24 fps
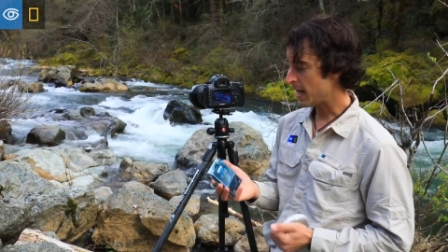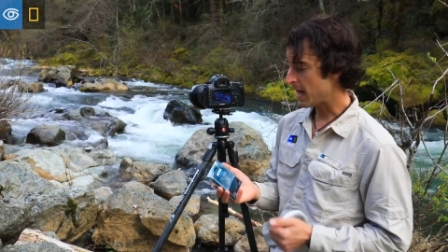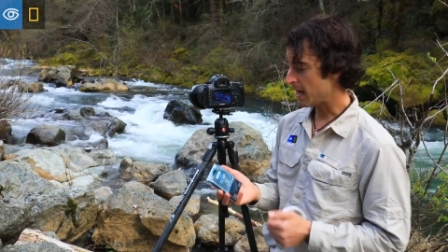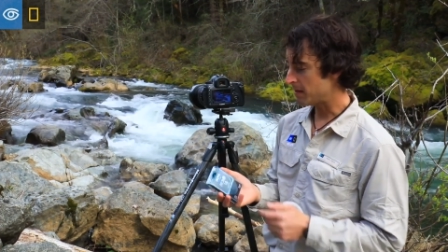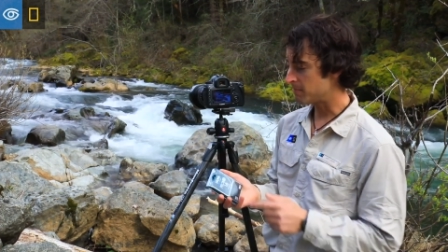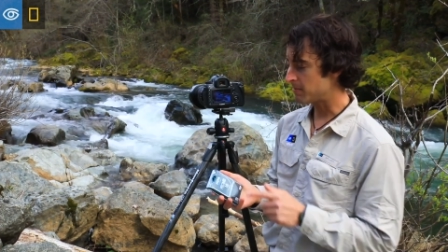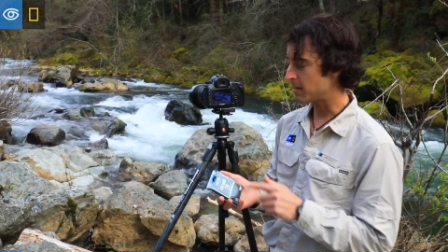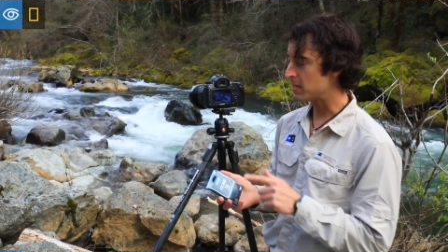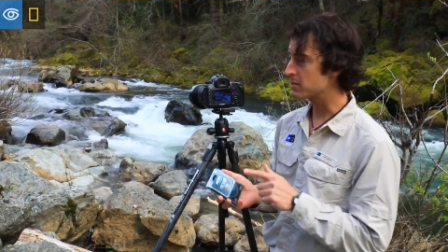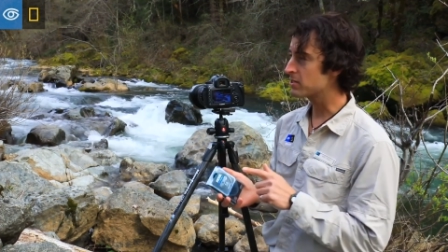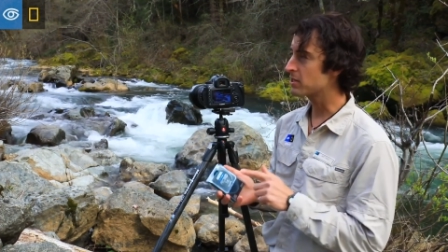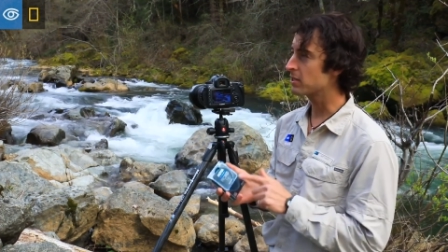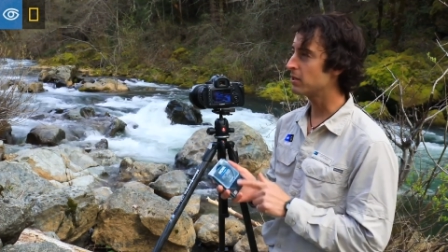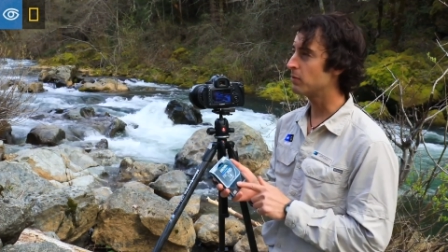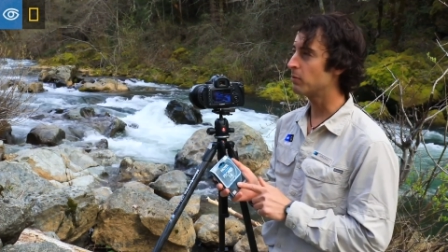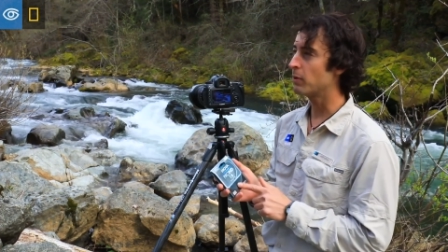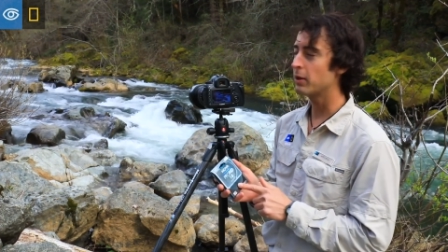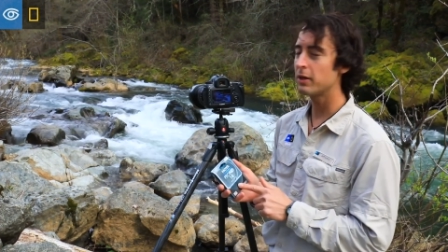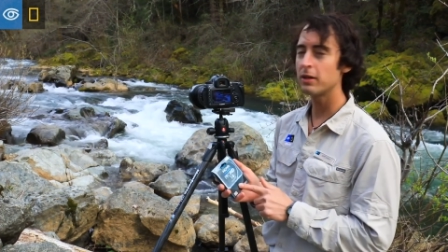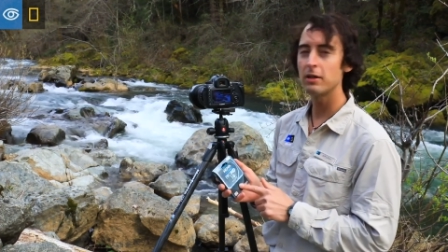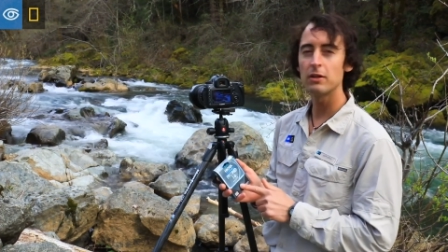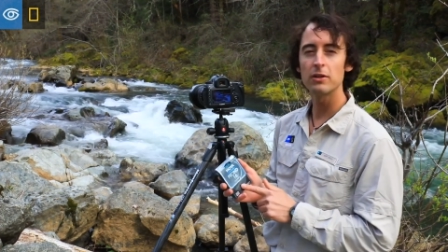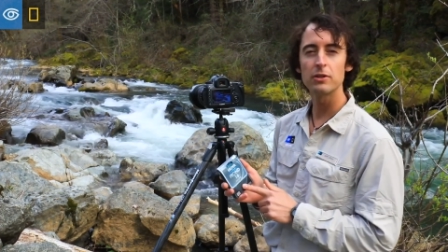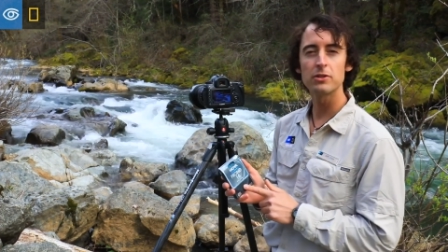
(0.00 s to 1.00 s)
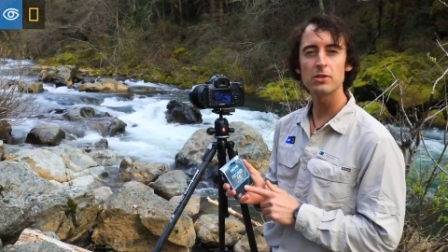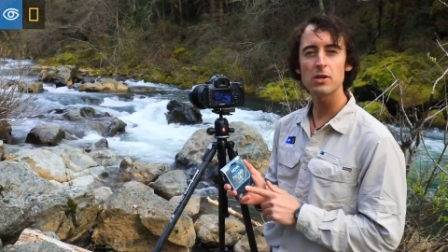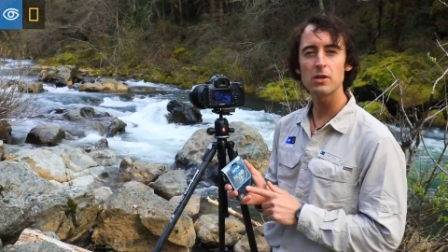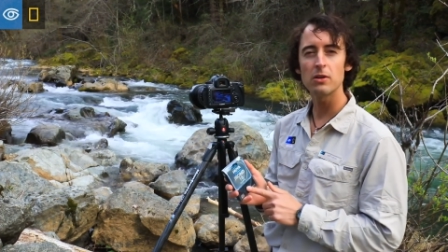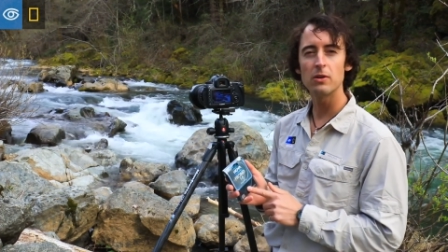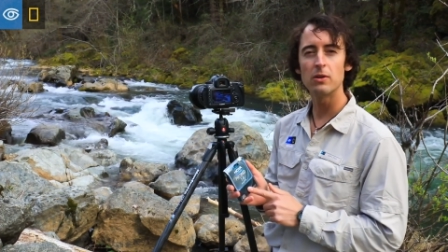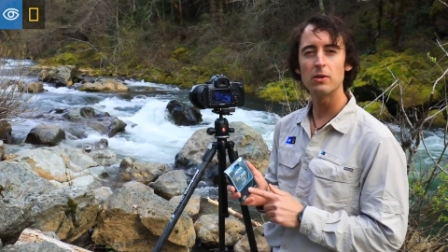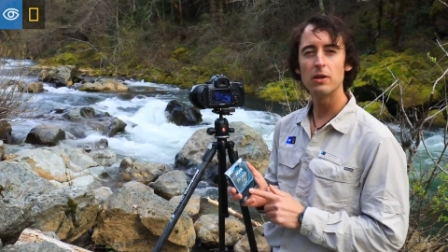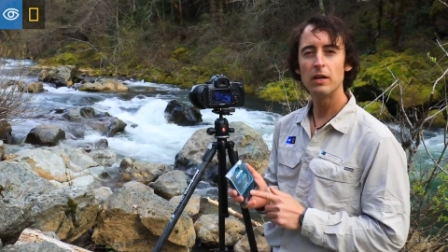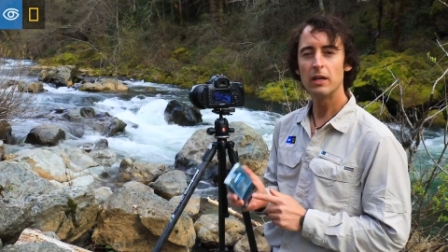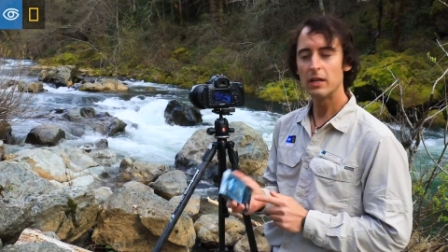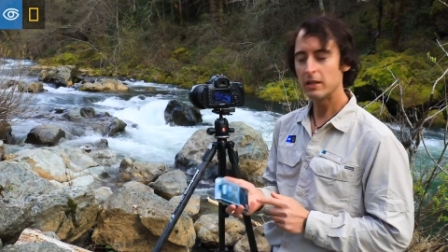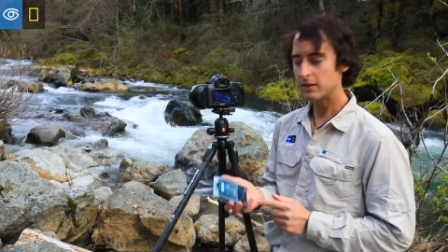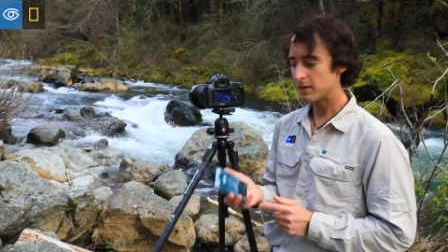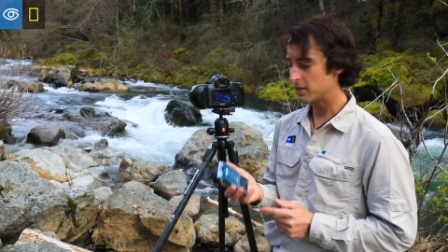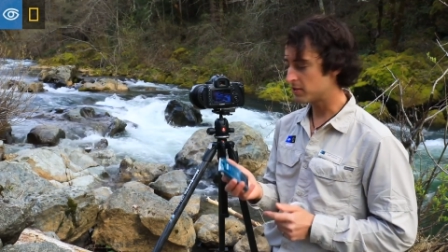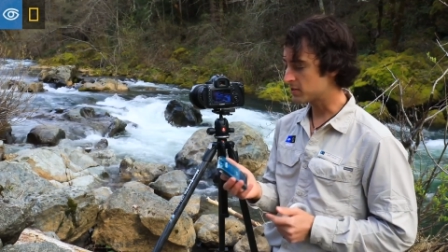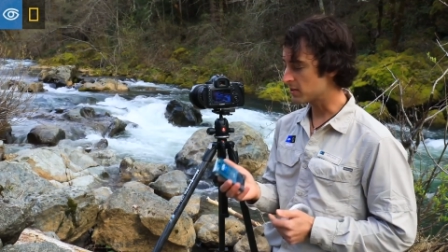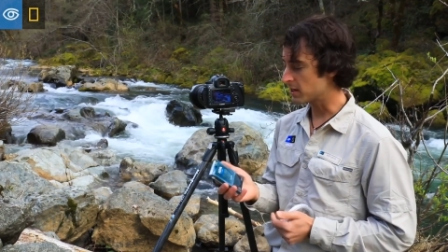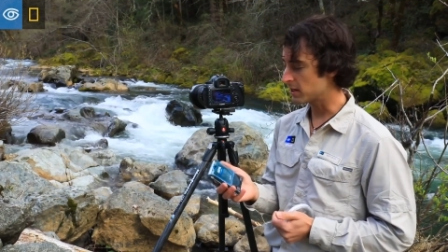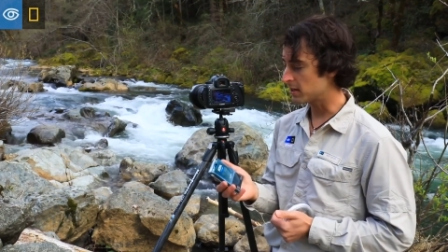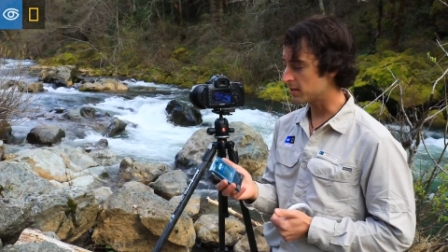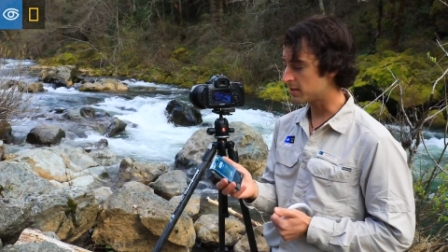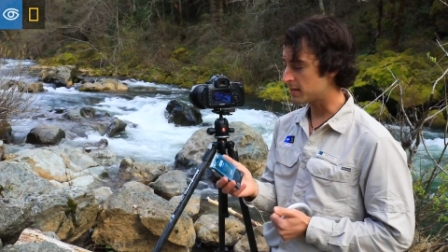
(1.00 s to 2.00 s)
And basically what it'll do,
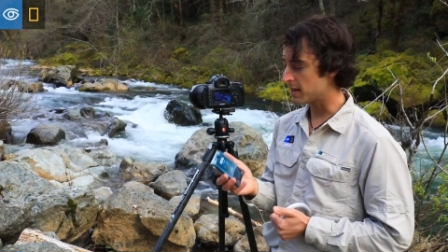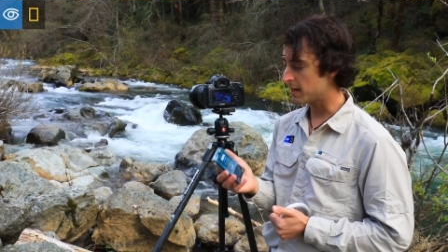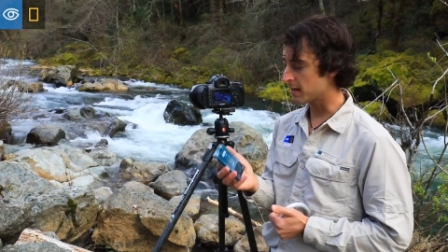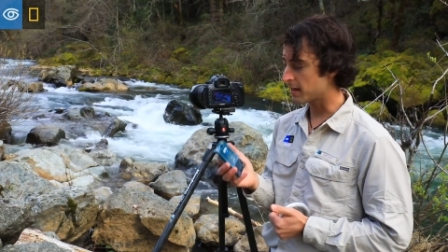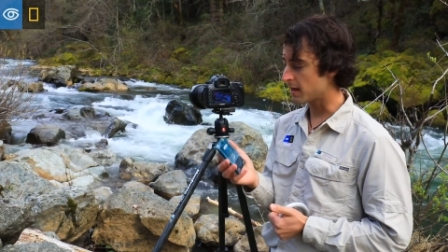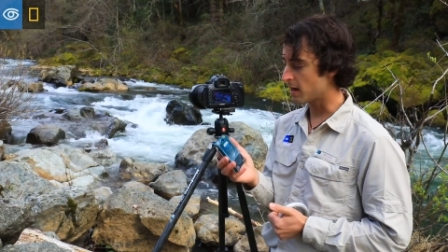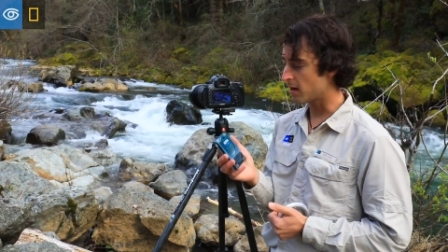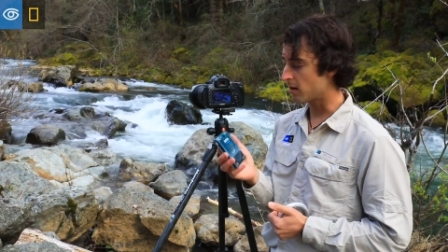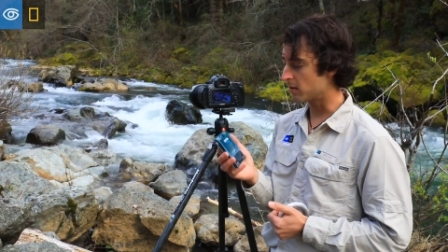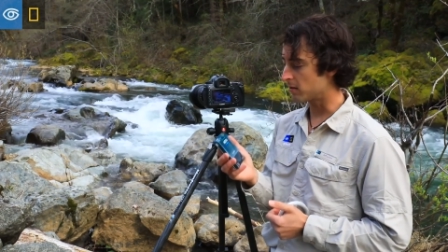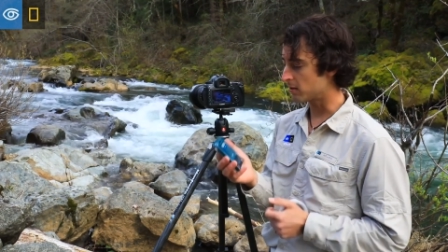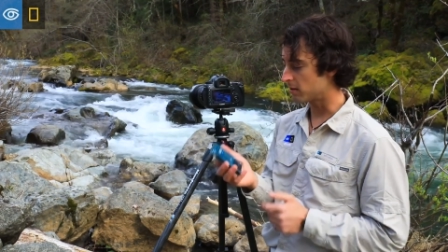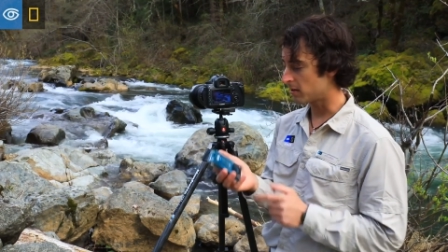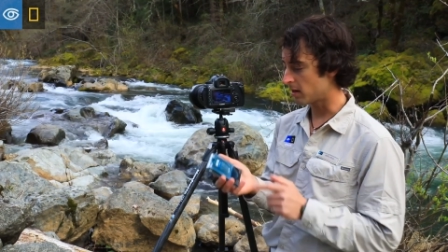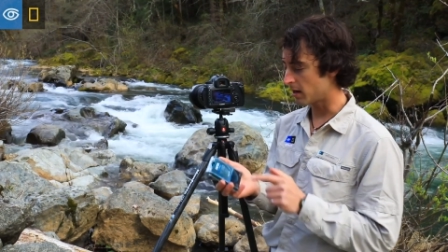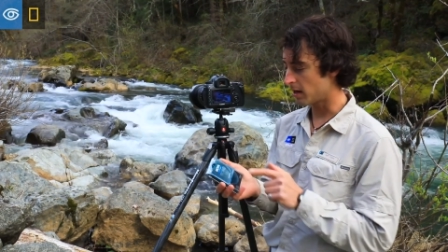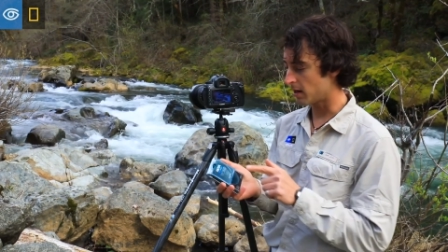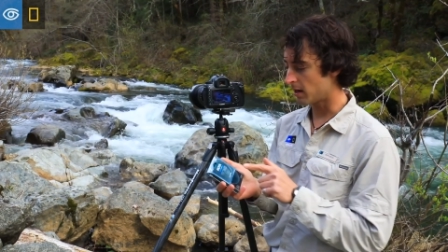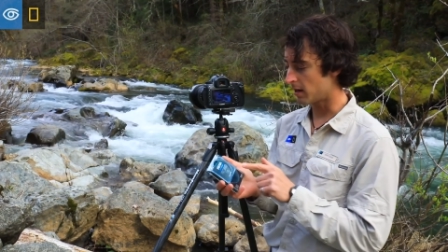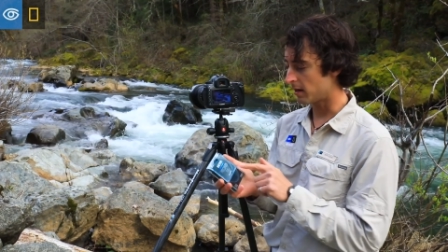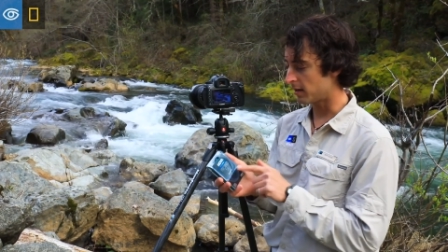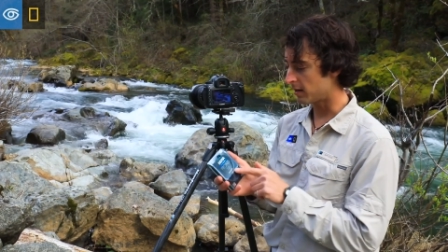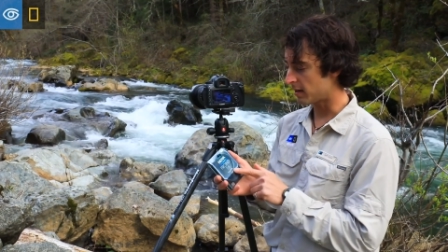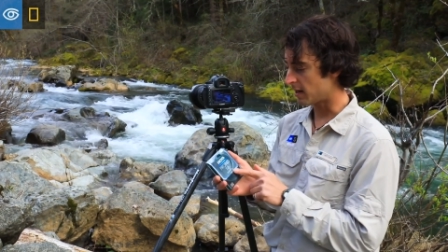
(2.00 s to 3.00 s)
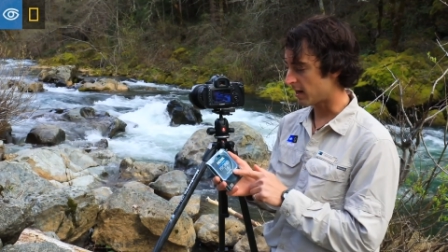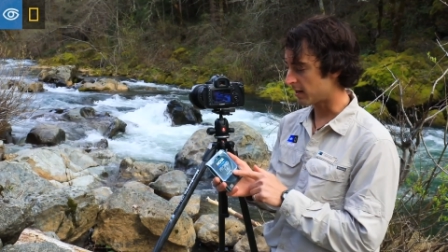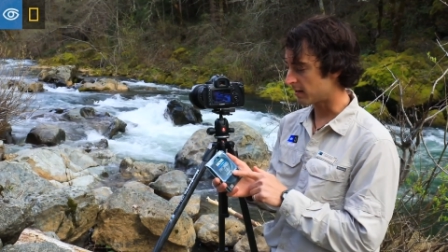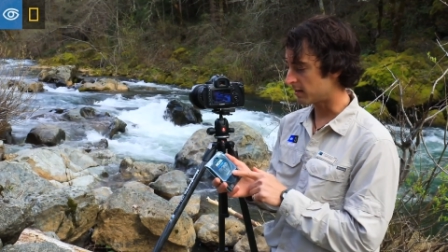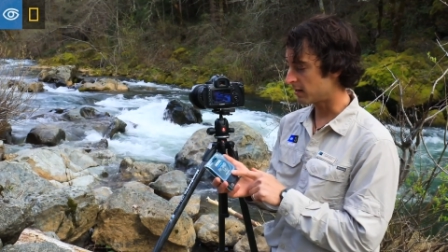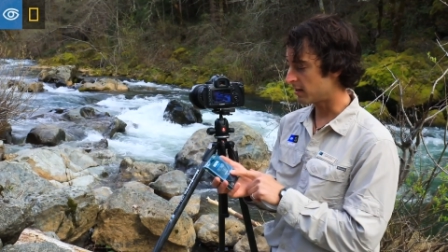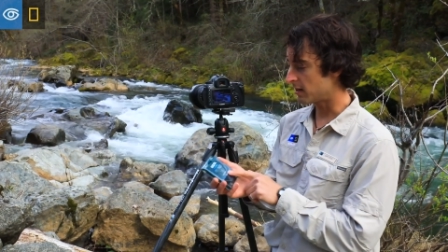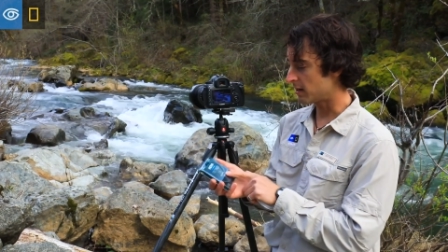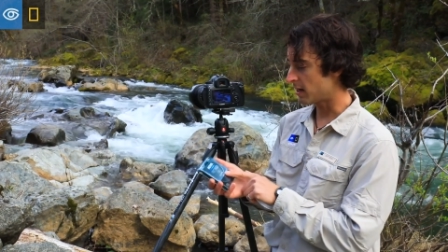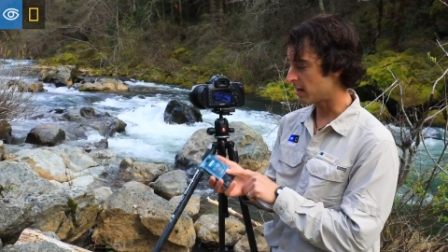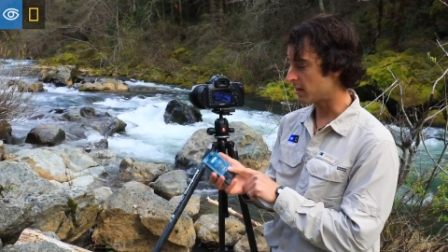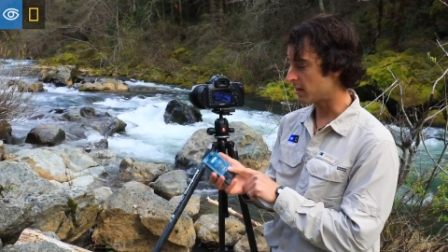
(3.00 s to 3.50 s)
this is going to take out, at